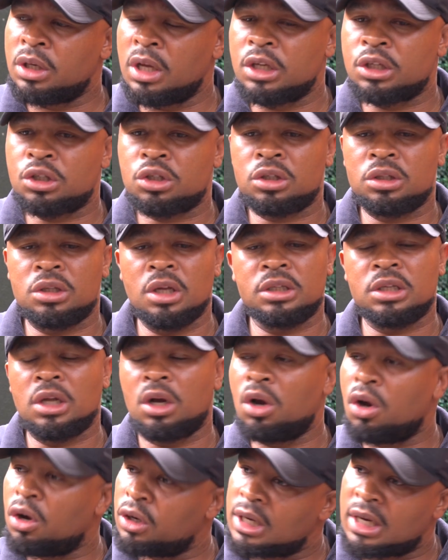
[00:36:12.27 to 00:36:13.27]
There's
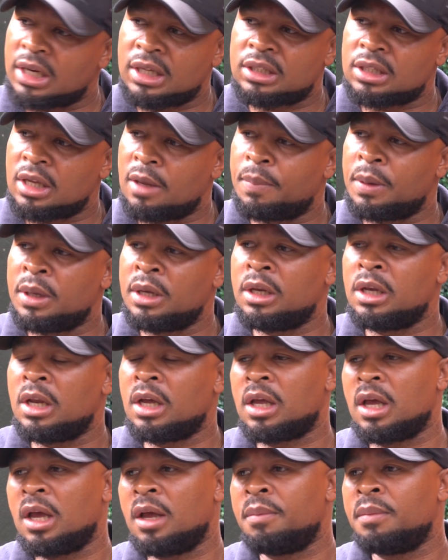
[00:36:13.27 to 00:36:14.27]
a lot that is happening in
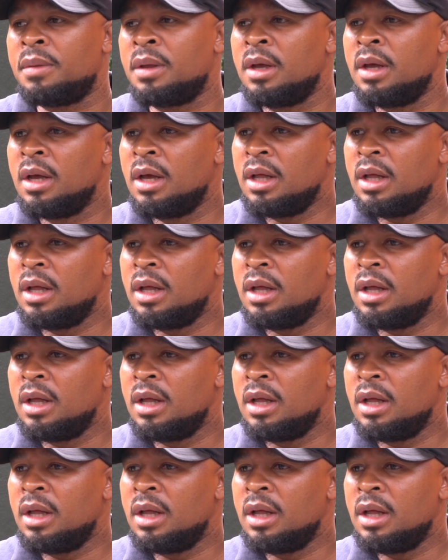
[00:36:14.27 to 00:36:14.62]
the game.